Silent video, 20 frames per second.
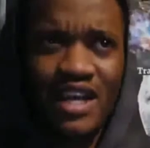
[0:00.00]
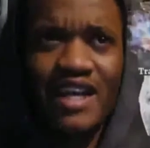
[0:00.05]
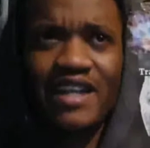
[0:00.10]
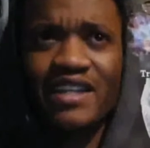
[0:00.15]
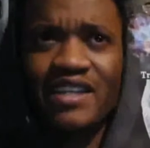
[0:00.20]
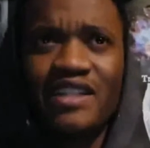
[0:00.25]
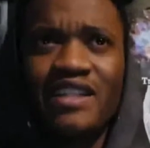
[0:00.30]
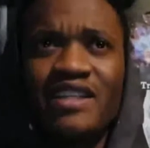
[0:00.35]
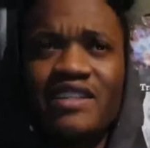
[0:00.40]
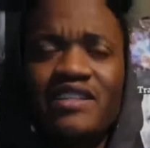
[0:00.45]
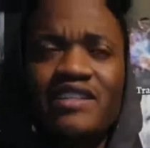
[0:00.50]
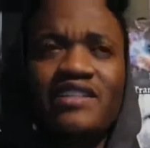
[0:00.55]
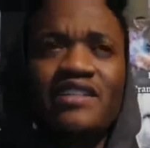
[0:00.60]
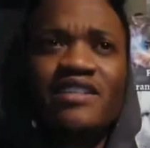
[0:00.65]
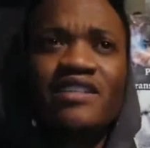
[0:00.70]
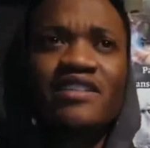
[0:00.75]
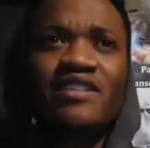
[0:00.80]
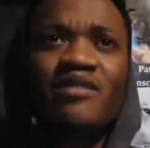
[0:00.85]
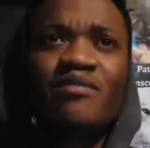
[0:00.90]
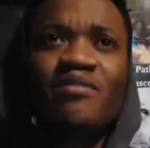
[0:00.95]

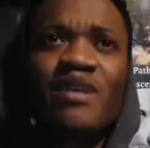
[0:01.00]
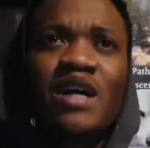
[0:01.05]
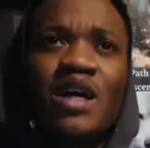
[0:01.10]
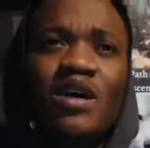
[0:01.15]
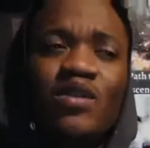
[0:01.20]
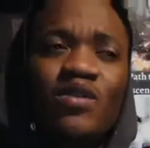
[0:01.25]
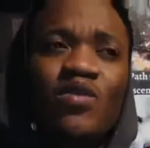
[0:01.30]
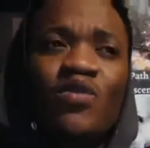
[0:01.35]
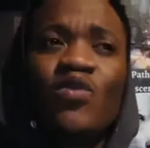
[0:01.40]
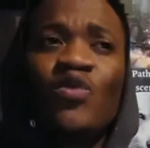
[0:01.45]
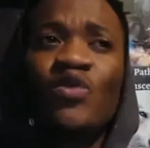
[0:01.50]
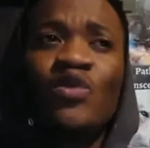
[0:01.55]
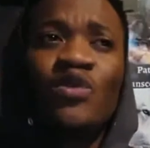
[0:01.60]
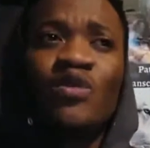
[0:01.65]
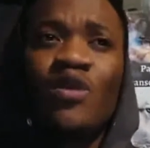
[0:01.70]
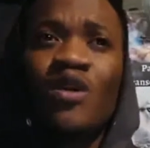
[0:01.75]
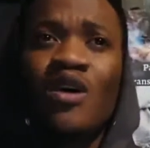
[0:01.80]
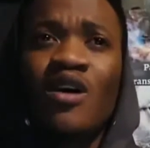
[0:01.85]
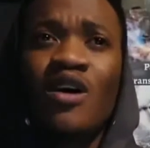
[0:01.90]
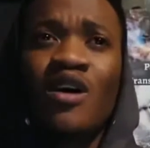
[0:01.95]
adolescent about who
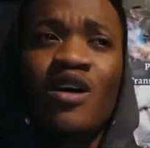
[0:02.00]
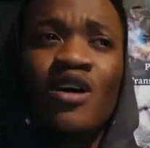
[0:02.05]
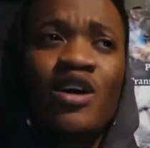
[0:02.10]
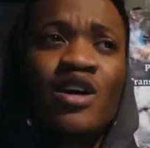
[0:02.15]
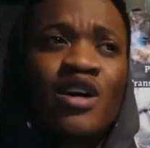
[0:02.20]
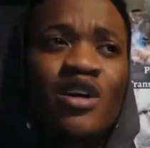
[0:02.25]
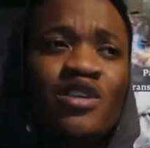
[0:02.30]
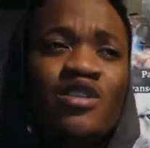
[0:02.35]
you are,